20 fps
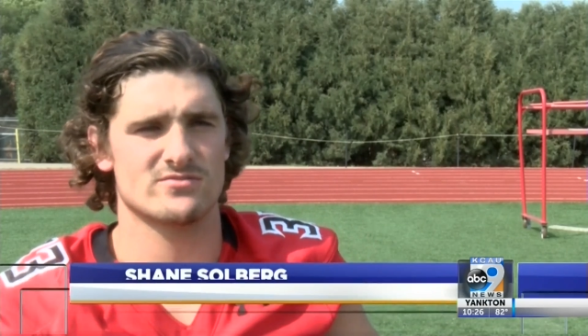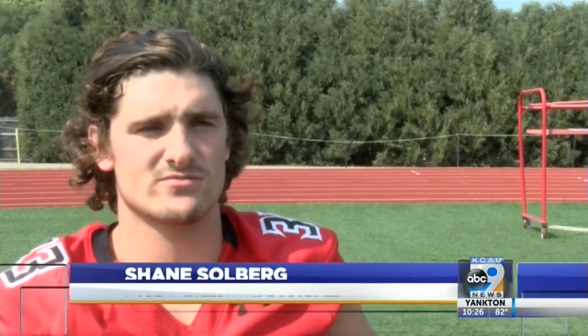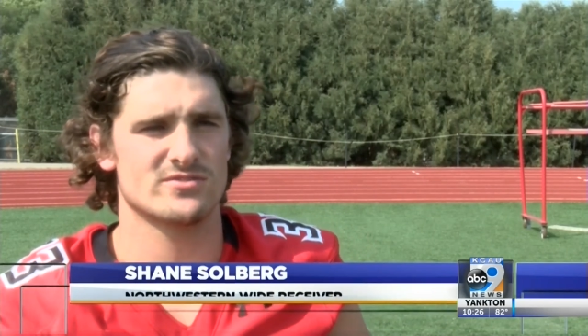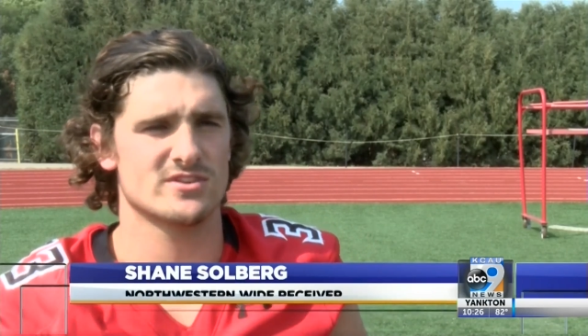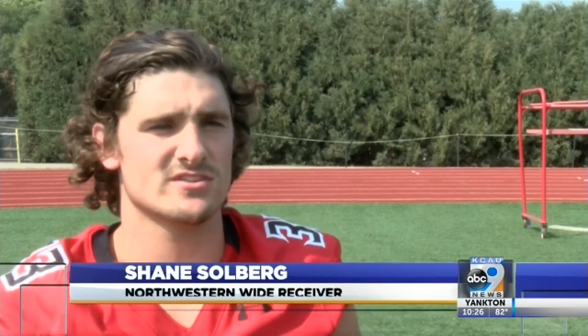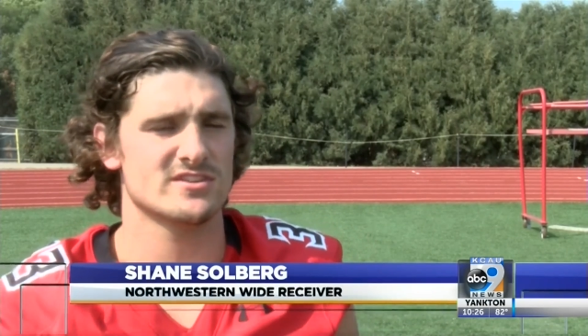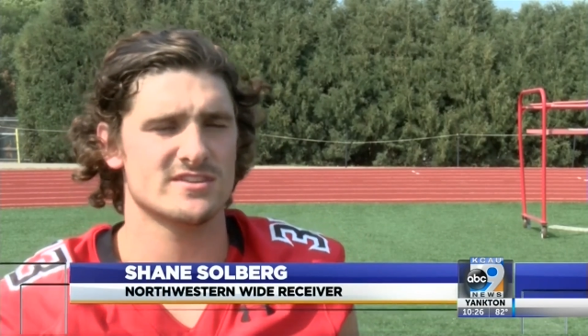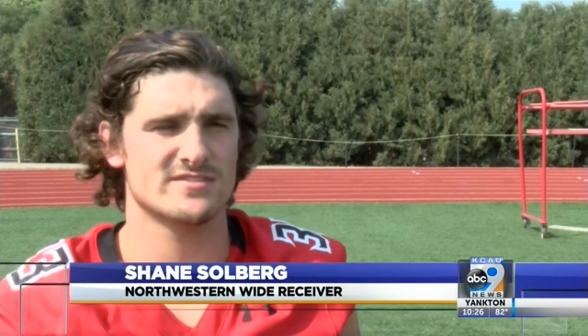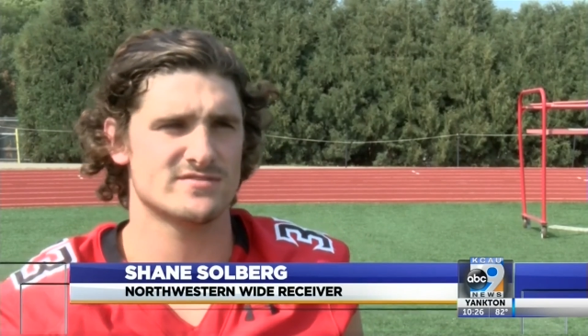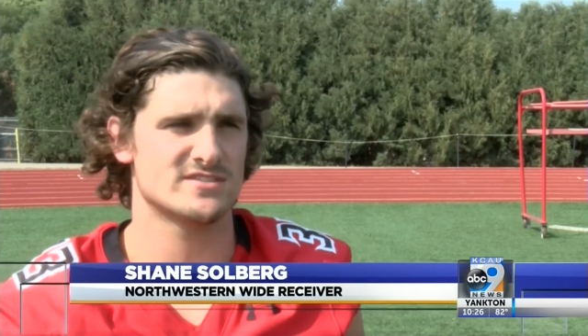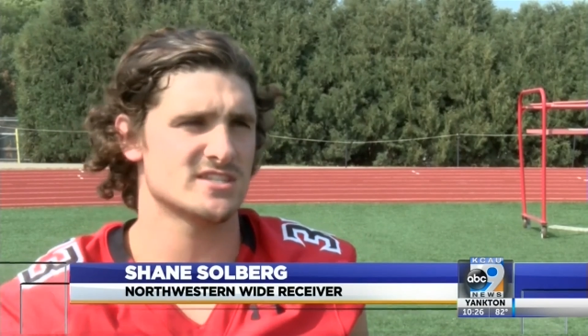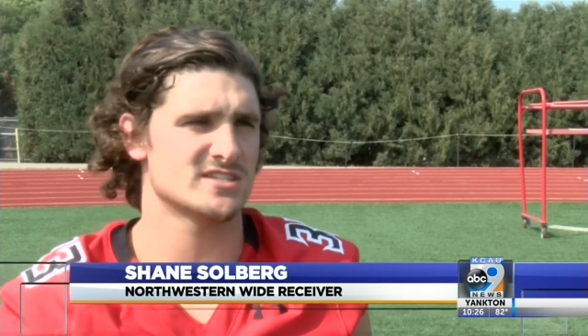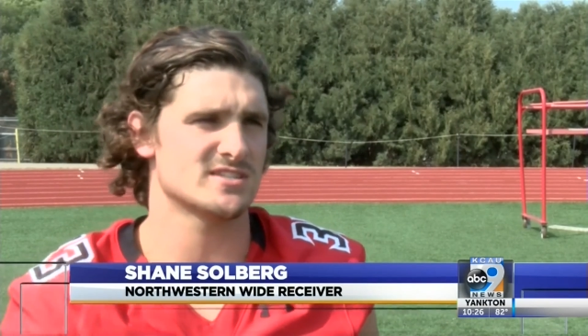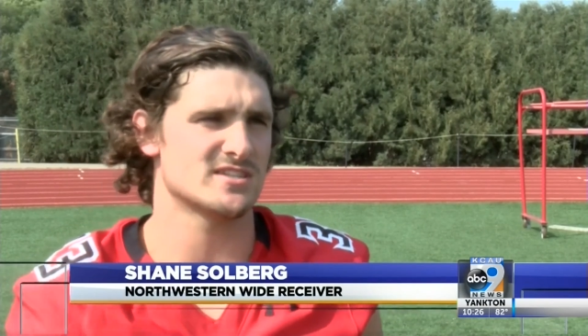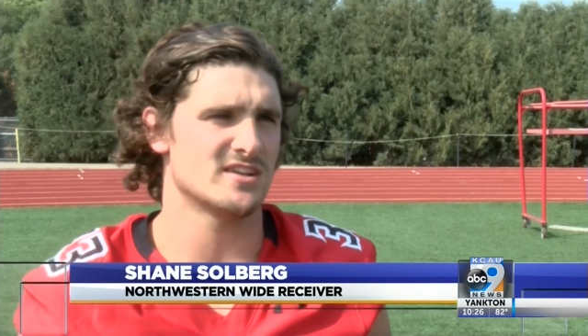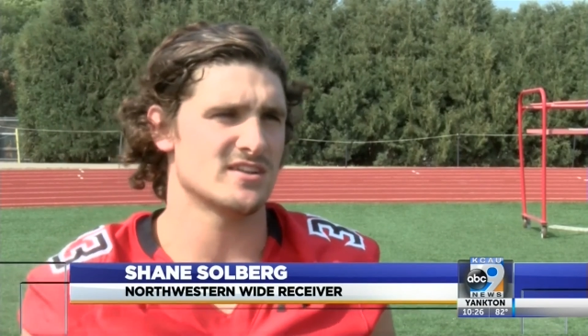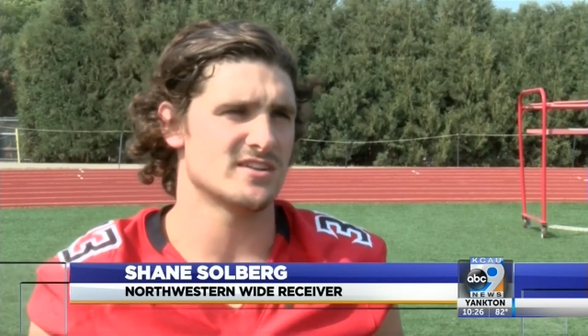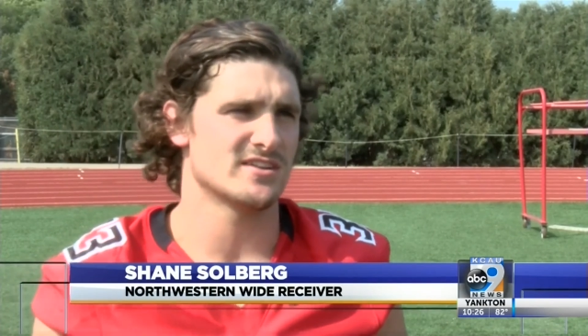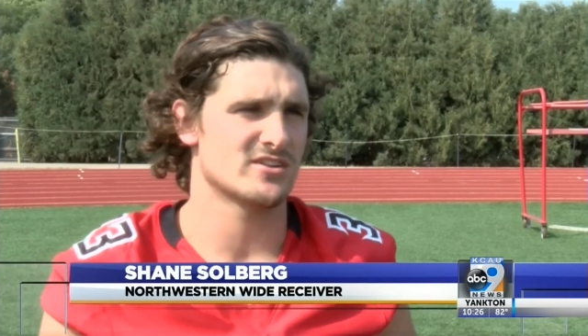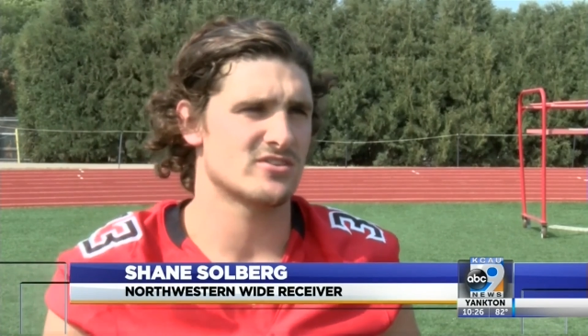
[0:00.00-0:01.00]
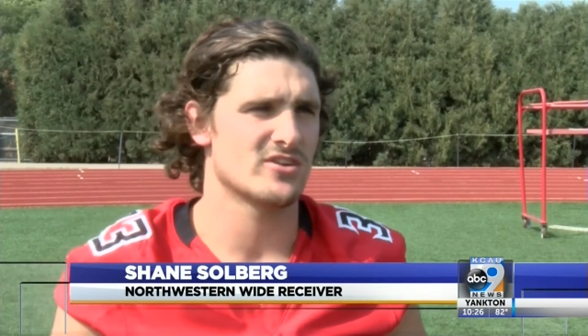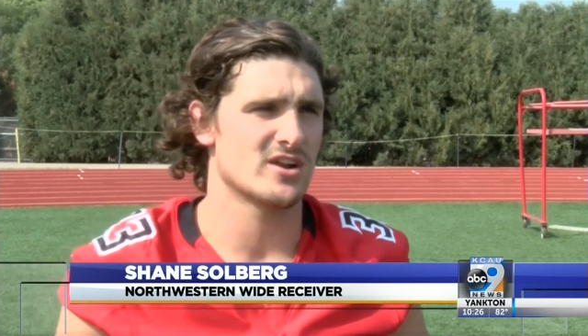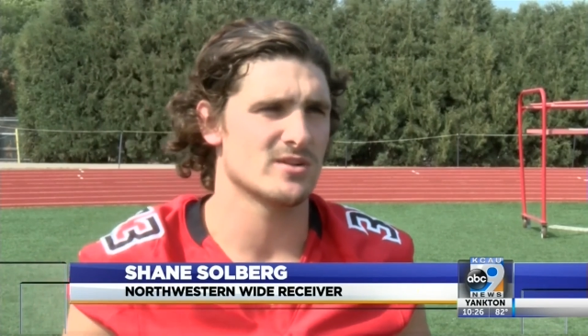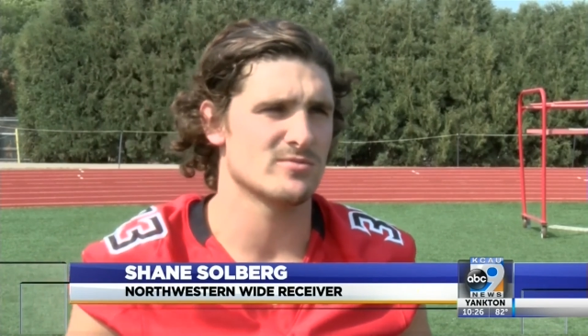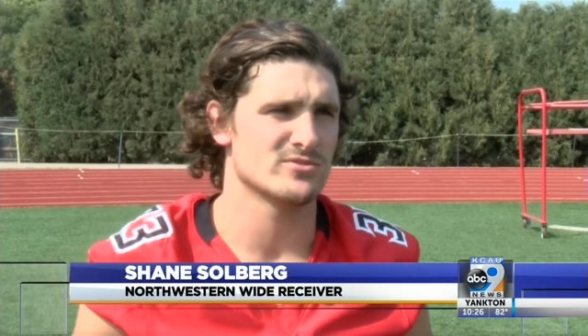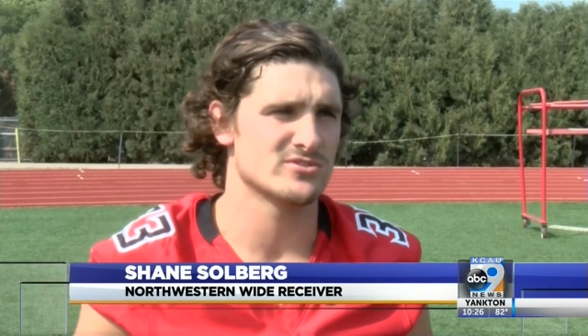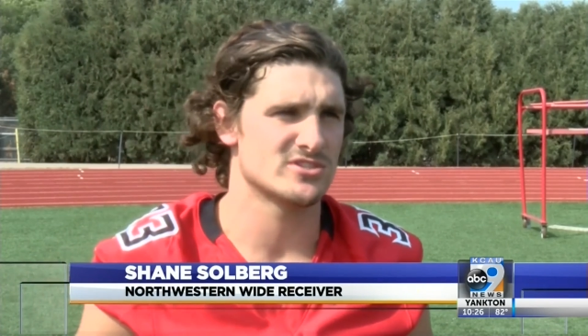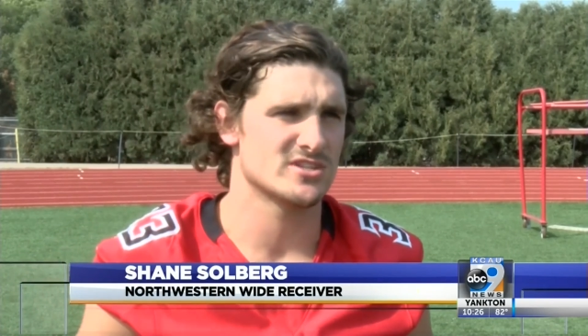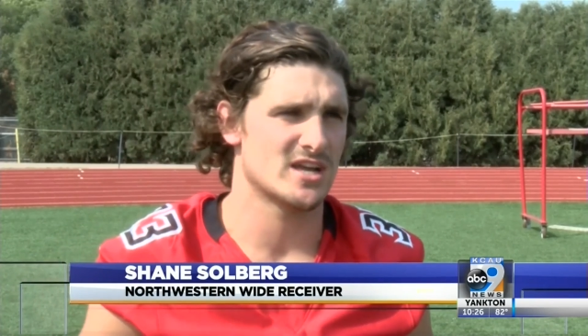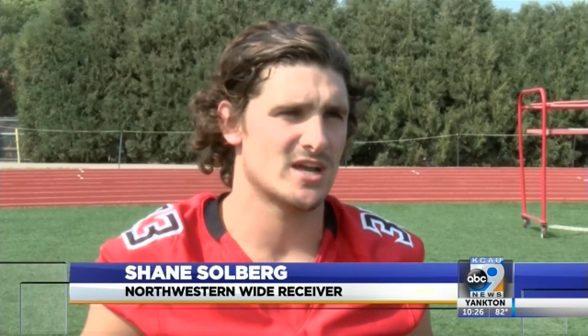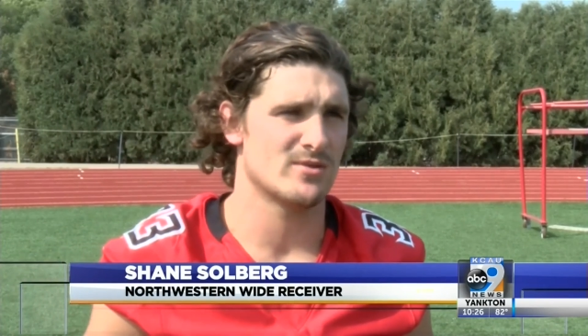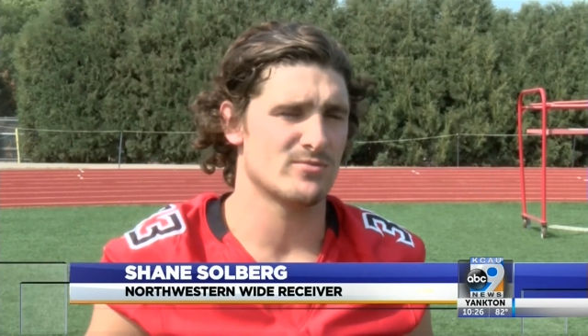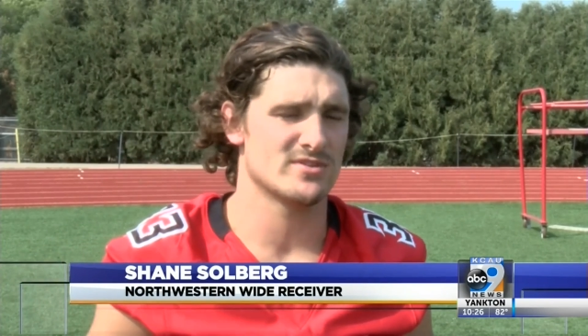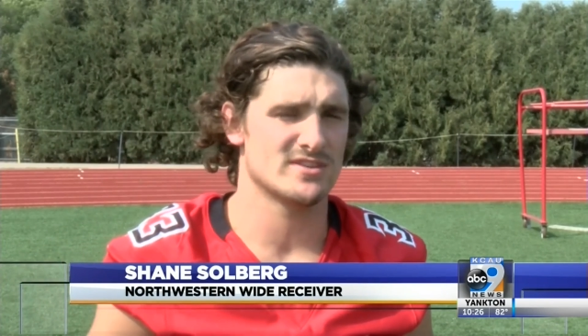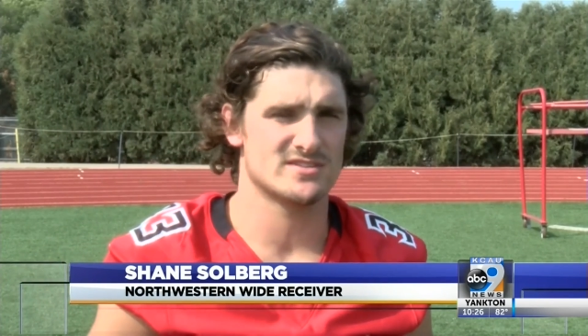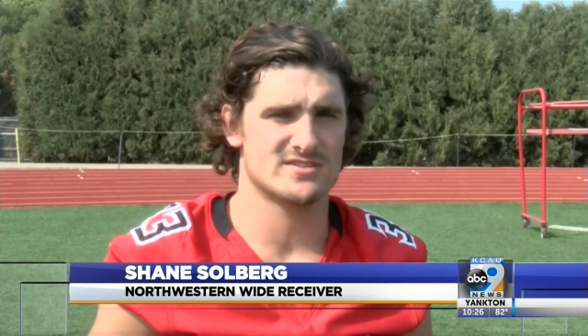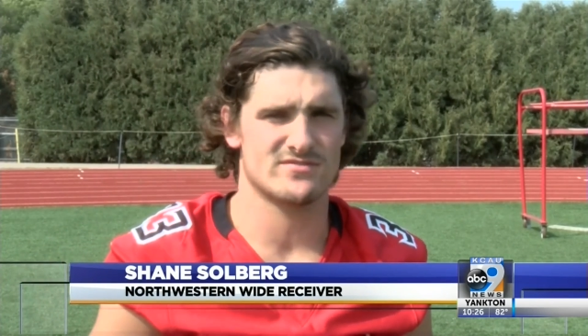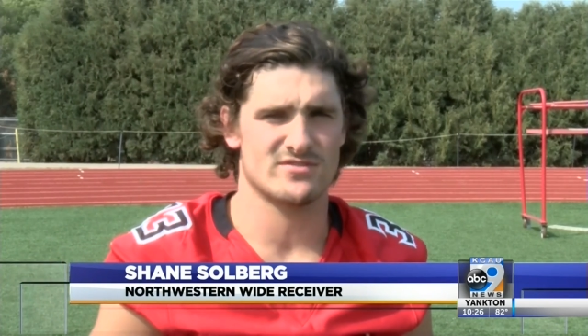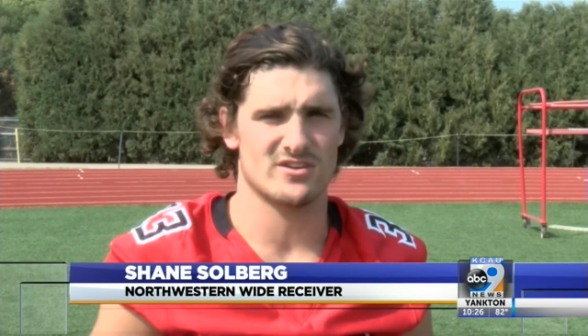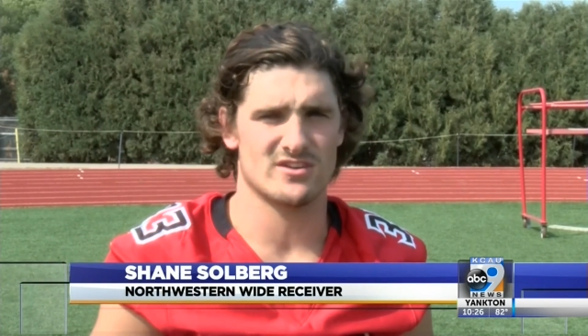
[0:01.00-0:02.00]
really have just done an incredible job
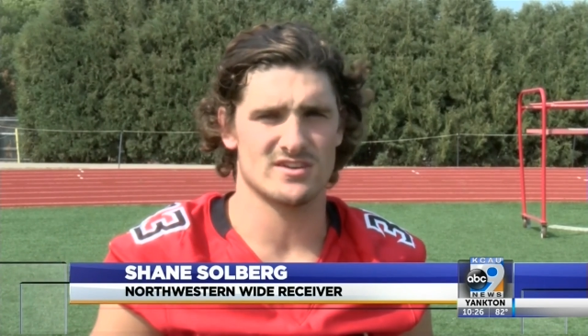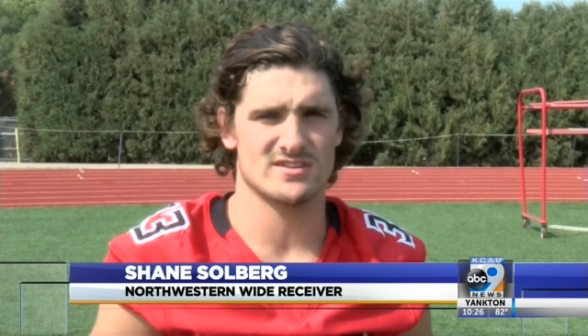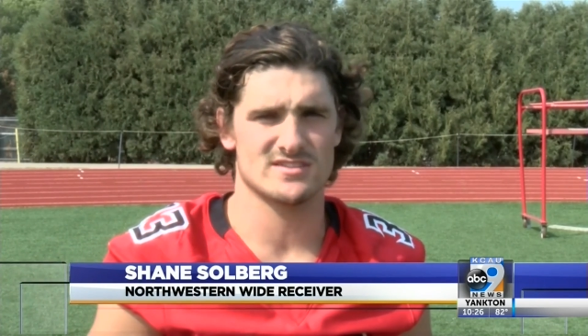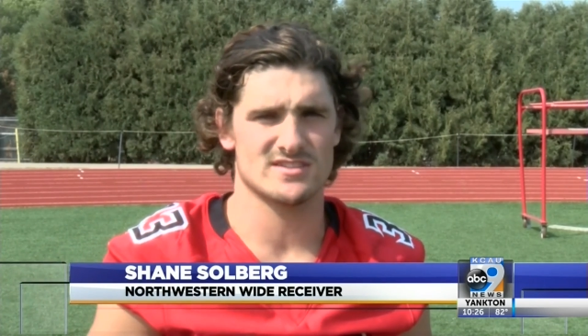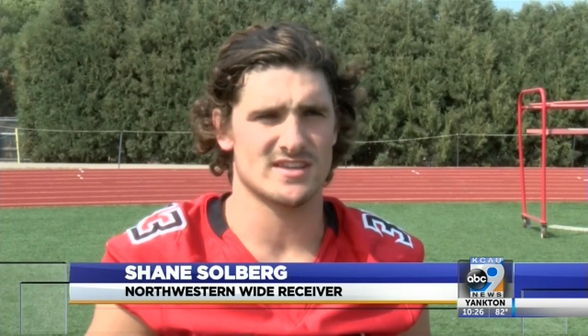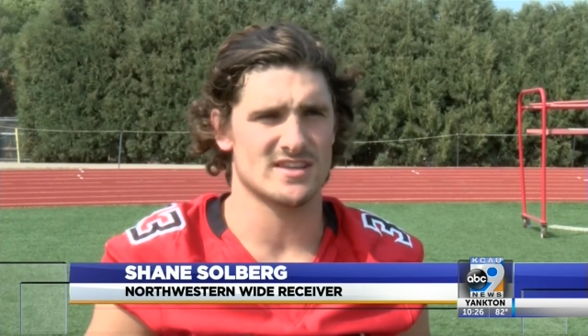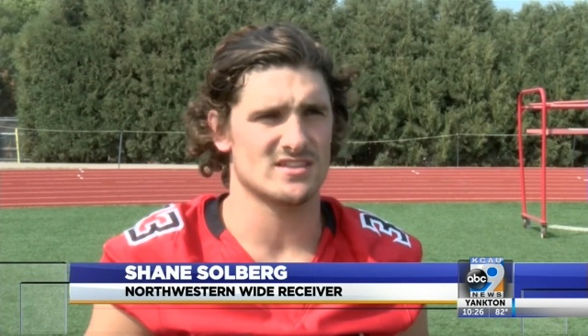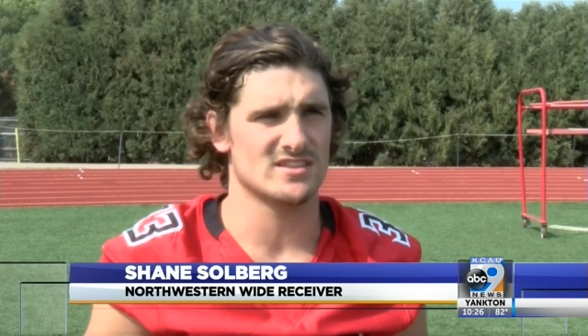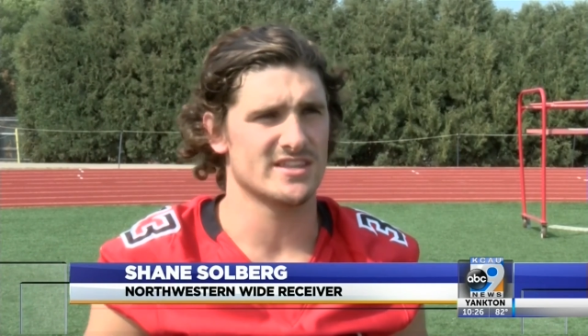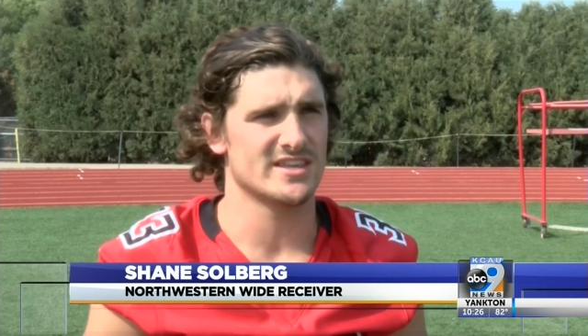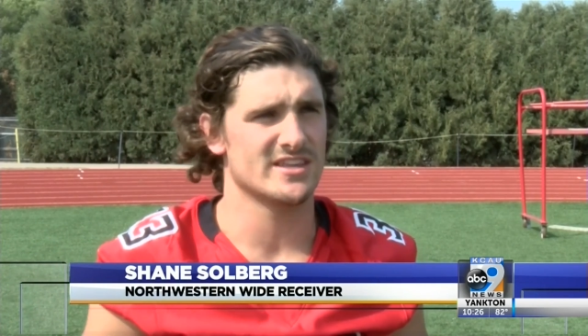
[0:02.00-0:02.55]
as far as like